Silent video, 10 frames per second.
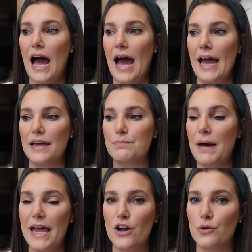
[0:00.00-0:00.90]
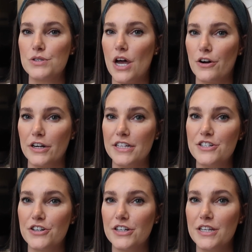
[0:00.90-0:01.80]
I, my hair was already
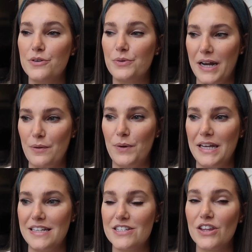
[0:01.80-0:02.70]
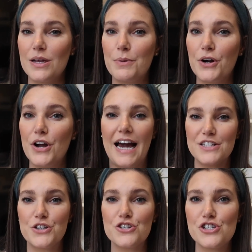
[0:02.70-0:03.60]
dirty when I went into labor. I
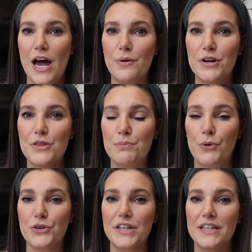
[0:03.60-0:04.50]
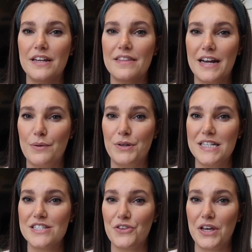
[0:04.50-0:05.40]
took a shower the morning that I went
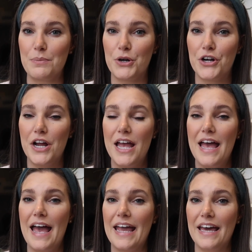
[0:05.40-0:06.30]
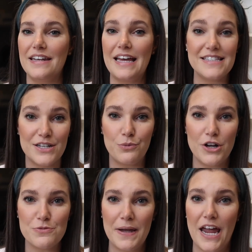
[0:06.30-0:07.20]
into labor and I didn't
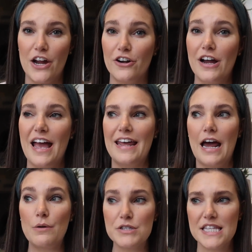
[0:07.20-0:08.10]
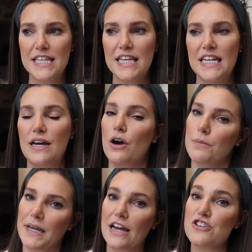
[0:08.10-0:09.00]
wash my hair and I was thinking, oh
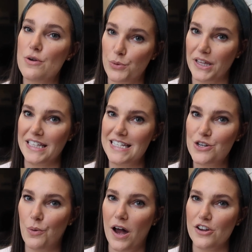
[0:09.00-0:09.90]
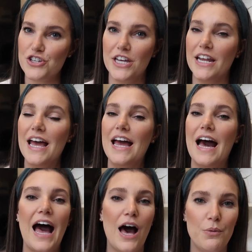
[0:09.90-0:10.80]
my gosh, I really need to wash it.
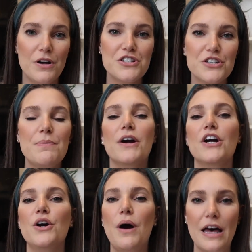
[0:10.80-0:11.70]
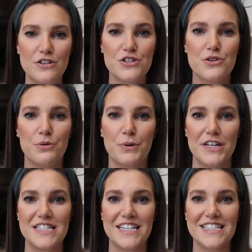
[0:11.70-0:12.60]
I'll wash it tomorrow. I'll just throw
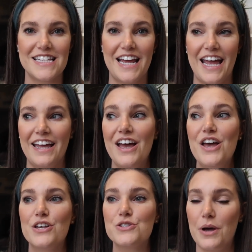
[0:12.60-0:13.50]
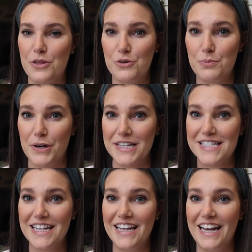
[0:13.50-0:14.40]
braids in it today. So I threw braids
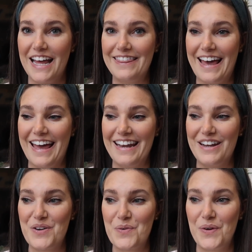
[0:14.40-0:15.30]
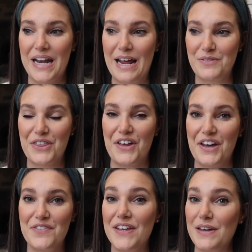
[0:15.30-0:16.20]
in it and then went on with
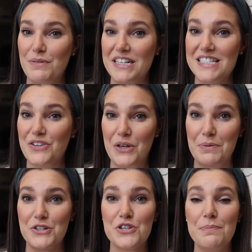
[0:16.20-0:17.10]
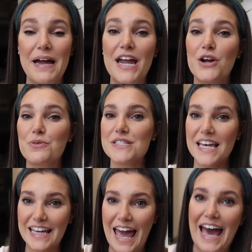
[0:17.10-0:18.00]
life and then went into labor. So my hair was
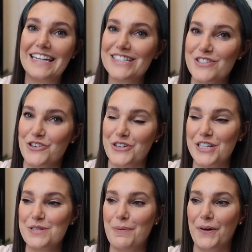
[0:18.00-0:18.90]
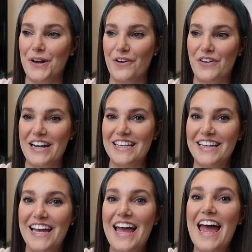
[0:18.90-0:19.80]
like at its dirtiest point
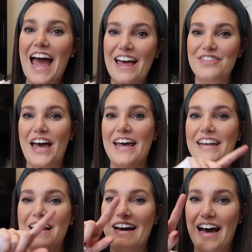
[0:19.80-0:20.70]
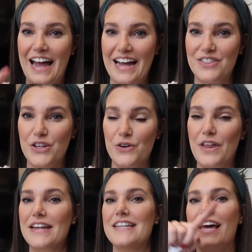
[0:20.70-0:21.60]
already. And then I had Theo
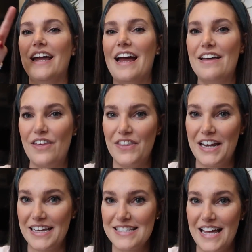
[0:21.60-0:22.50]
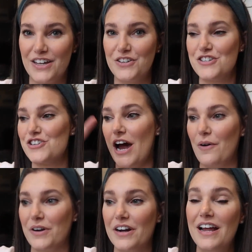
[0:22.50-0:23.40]
that day and then the next day I couldn't
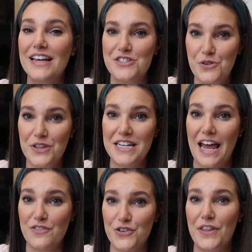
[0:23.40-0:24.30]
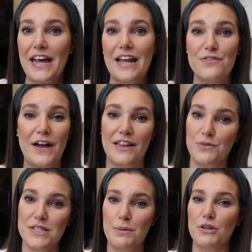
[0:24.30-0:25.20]
shower. So the day after that I finally
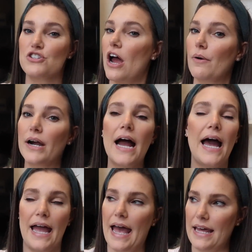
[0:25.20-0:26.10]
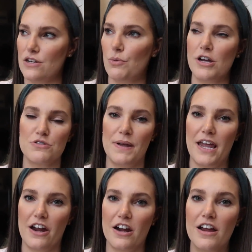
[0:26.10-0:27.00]
was able to shower. I had to wash my
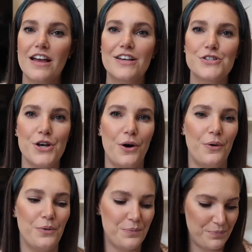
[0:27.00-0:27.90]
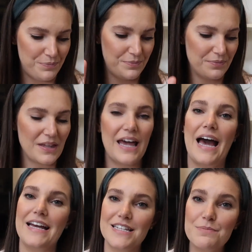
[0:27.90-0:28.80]
hair. So
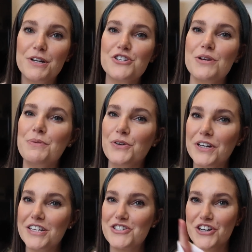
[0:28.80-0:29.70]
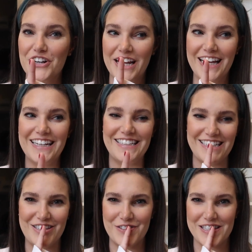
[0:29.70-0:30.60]
I did bring shampoo and conditioner and I
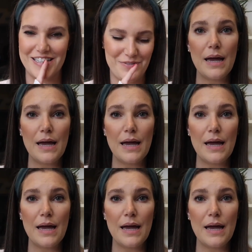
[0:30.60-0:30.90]
did use it.